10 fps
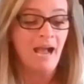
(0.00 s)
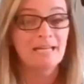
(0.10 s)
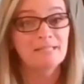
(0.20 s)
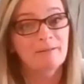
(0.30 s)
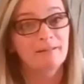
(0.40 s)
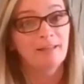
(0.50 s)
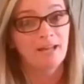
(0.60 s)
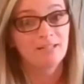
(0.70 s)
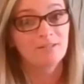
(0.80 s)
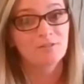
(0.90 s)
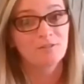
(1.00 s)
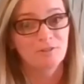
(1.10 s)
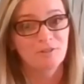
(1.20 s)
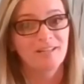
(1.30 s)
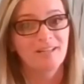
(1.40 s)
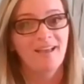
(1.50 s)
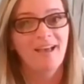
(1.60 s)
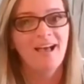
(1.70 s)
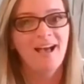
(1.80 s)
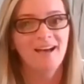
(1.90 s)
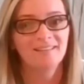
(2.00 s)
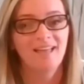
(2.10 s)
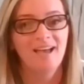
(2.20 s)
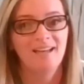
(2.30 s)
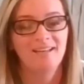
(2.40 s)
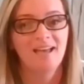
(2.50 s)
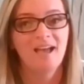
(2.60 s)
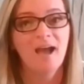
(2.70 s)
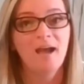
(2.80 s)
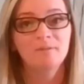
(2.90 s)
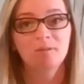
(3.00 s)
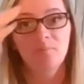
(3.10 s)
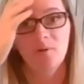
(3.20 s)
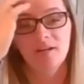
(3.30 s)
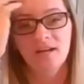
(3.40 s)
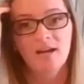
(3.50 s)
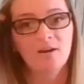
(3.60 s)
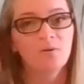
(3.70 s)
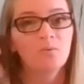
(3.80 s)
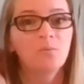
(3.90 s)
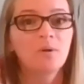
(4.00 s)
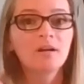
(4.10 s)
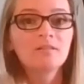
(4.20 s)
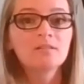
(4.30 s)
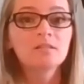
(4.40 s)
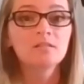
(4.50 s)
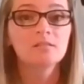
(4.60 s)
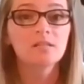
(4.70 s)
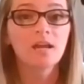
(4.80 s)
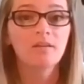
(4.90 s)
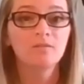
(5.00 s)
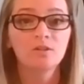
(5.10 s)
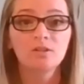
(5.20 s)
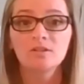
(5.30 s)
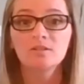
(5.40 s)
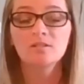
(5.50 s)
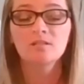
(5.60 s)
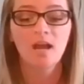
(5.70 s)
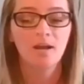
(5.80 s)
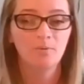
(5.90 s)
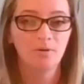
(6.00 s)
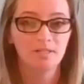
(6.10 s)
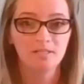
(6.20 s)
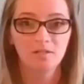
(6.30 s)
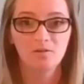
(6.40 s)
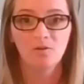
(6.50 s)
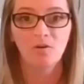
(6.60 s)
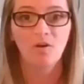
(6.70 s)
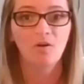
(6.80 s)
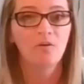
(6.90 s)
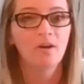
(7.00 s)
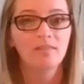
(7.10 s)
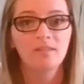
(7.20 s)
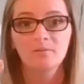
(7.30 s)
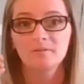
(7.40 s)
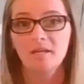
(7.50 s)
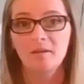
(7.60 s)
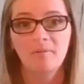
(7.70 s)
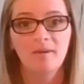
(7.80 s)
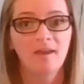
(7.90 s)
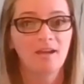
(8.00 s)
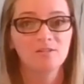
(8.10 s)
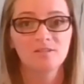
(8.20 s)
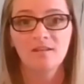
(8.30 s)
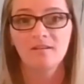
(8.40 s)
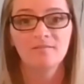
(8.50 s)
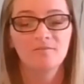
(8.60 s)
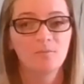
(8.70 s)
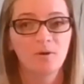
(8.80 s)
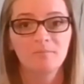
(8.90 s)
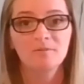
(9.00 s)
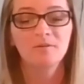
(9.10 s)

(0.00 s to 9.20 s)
I've spent a lot of years learning online. I'm to the point now where the skills that I have learned, I will continue to grow, and they will take me, I just love what I'm